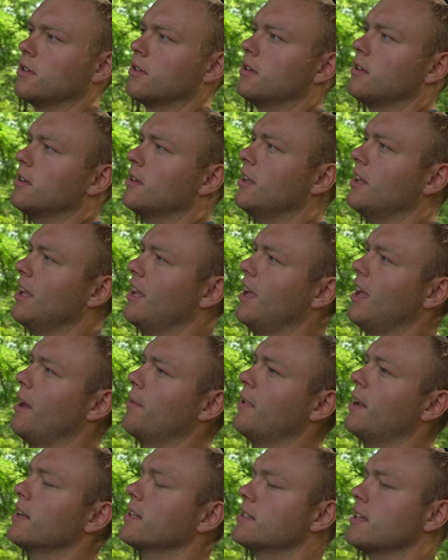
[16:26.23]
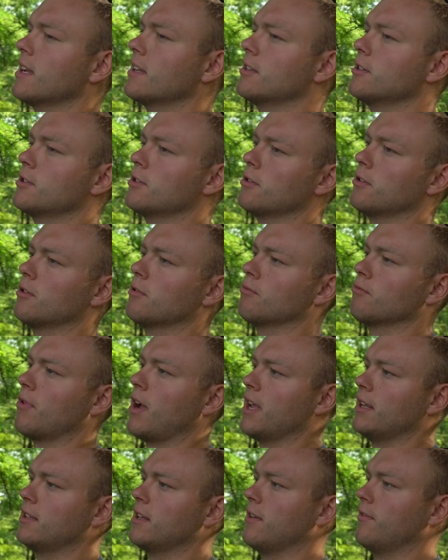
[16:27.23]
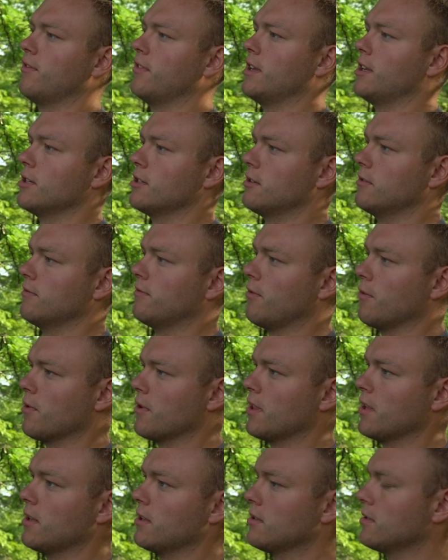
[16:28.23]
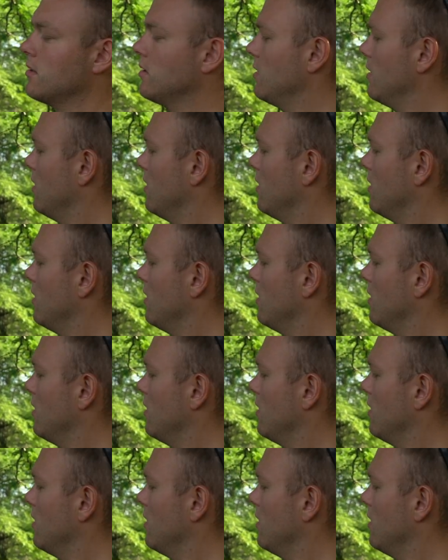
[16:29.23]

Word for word: I'm not exactly sure the right definition for this.